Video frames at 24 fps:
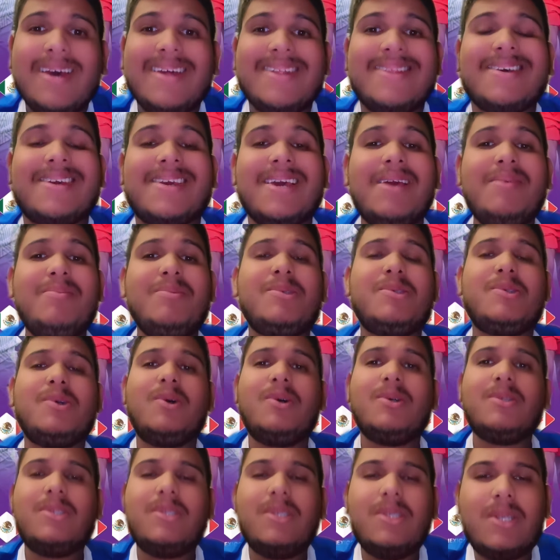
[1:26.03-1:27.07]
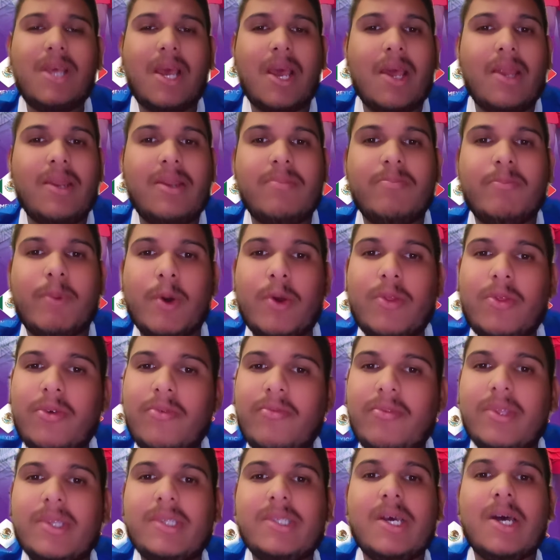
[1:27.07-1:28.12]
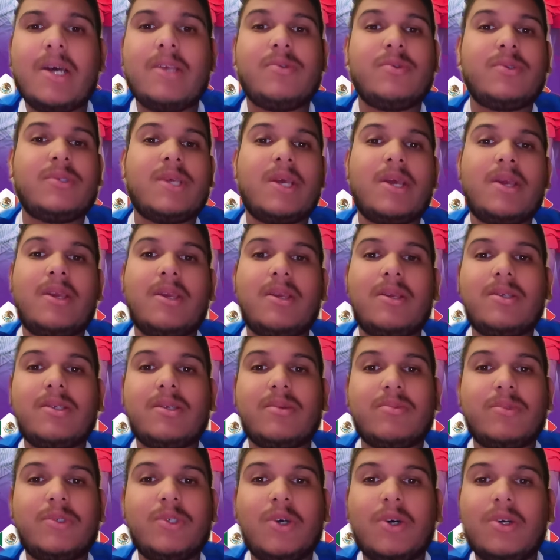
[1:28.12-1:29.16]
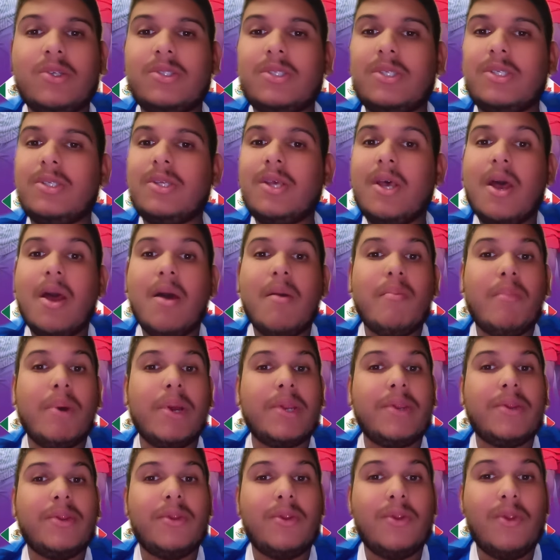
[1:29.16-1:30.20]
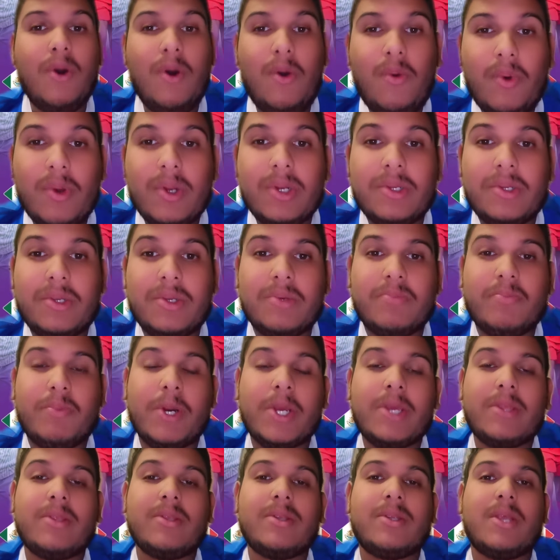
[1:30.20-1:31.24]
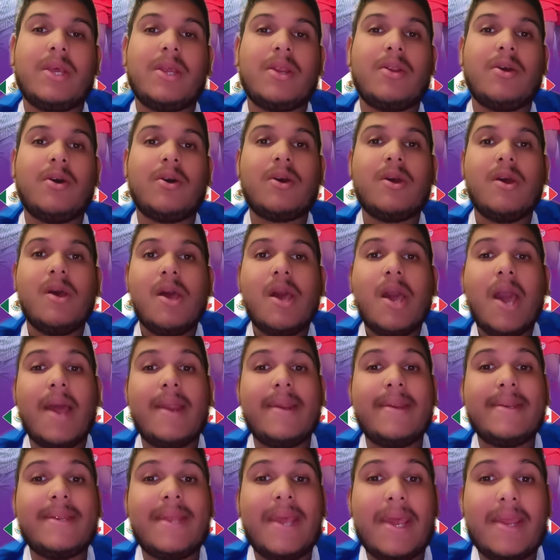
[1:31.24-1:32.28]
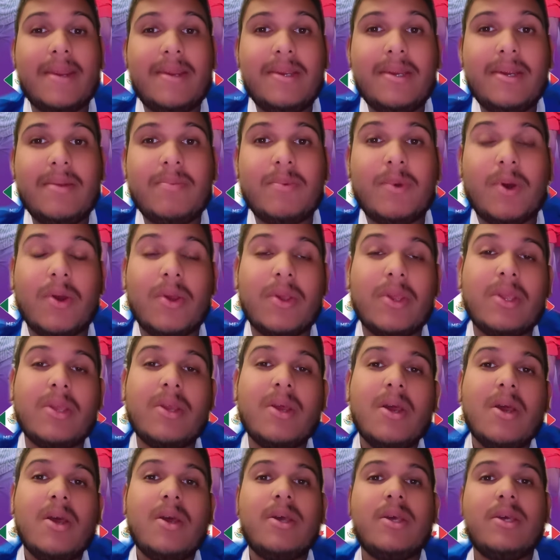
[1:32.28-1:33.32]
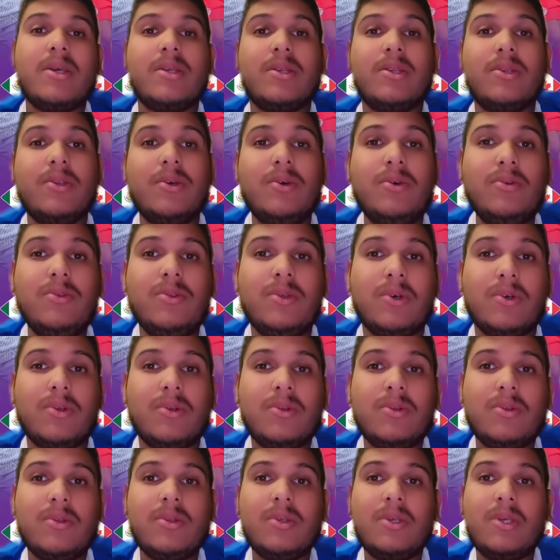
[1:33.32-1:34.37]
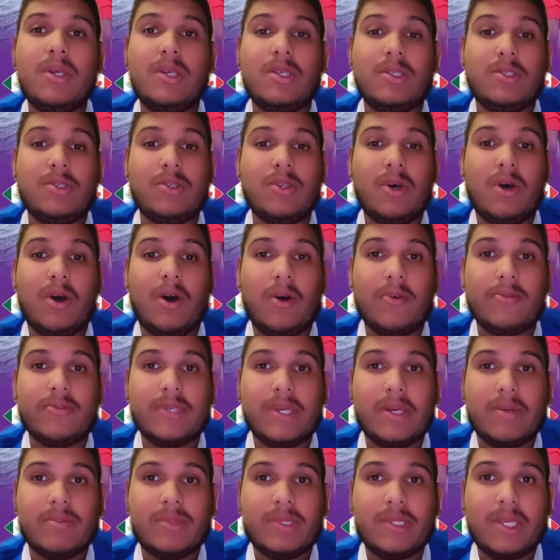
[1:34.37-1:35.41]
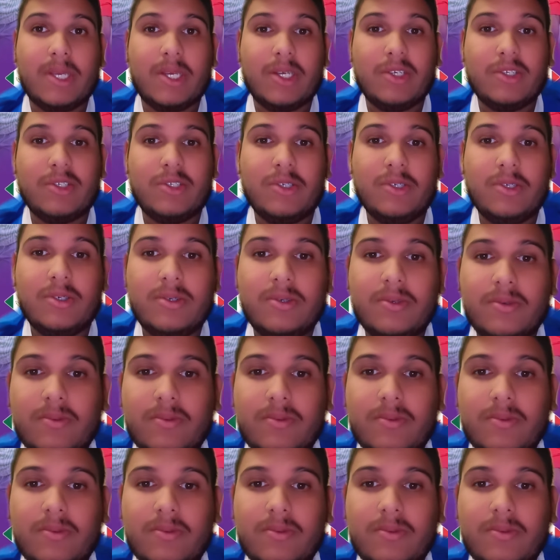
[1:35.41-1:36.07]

The game started and both of the sides were taking some chances, but no one could break the deadlock, and it ended up going 0-0 into the halftime stage.